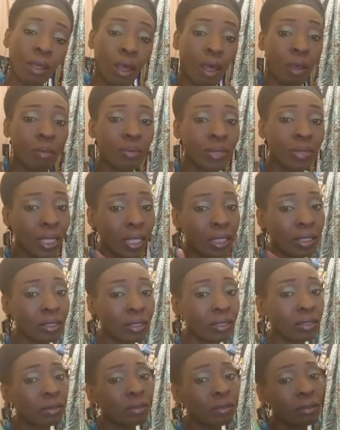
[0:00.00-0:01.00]
I'm
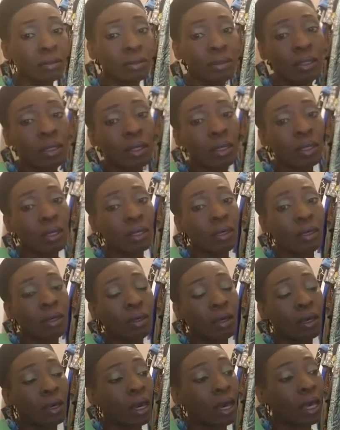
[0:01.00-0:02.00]
telling you,
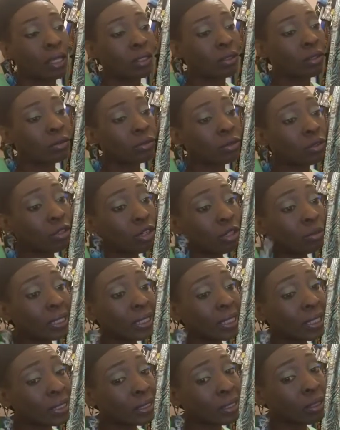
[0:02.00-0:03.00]
I don't
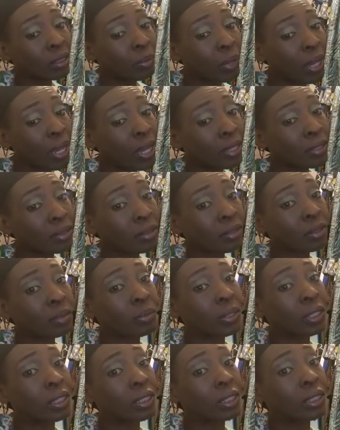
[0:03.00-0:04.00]
normally listen to pastors,
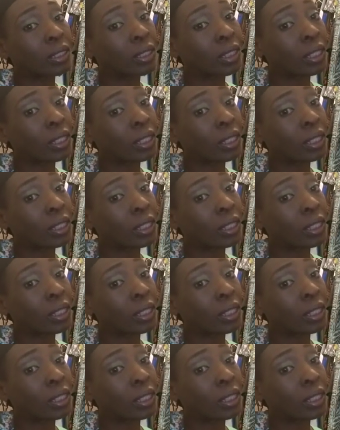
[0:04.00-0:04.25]
but